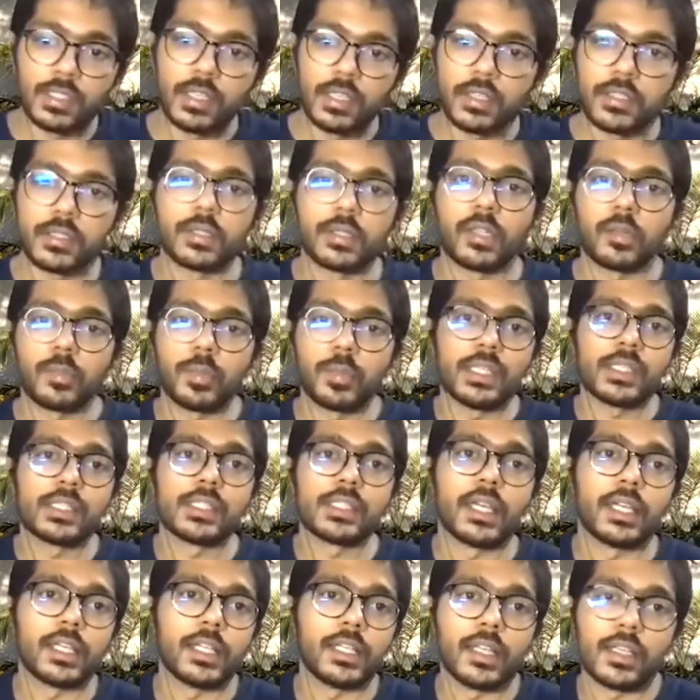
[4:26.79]
So that means
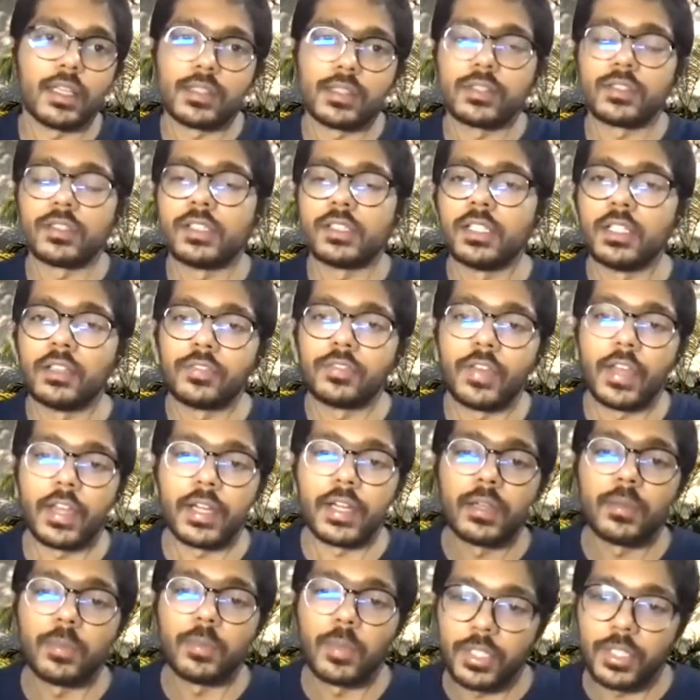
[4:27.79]
that it doesn't really
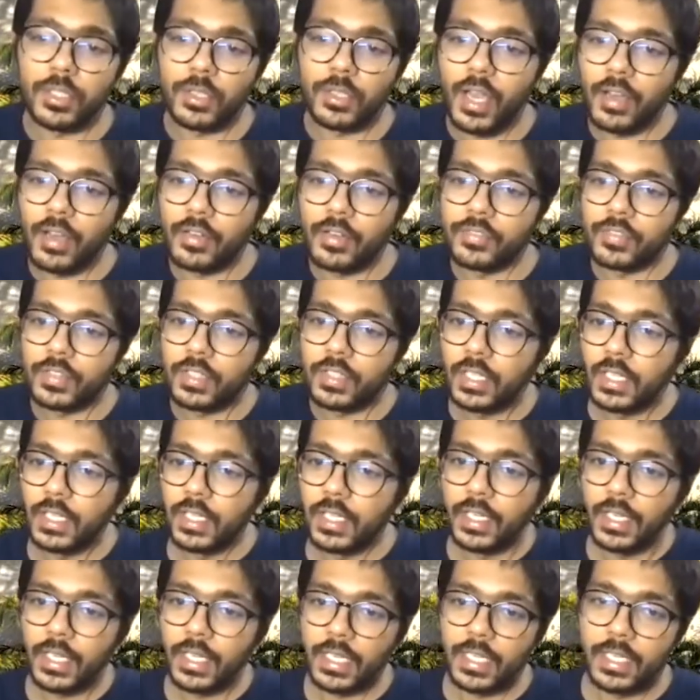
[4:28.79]
affect what you have
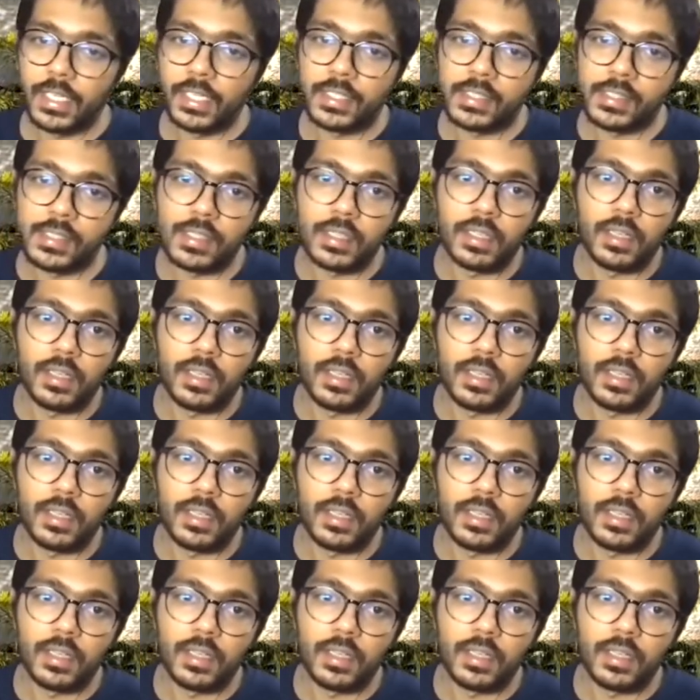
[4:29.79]
in.